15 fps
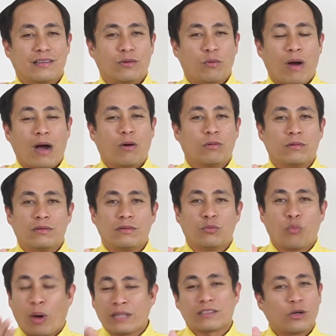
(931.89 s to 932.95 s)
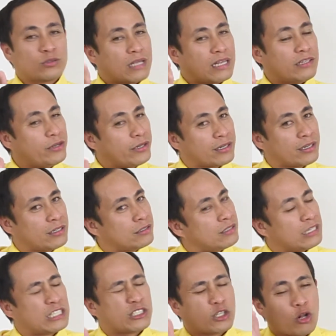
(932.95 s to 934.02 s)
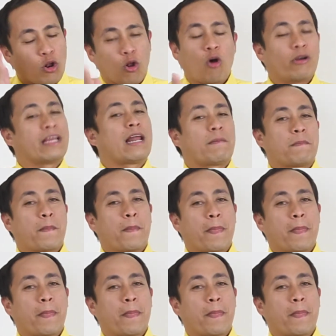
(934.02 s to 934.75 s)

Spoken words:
Wow, 1,000 years is long enough.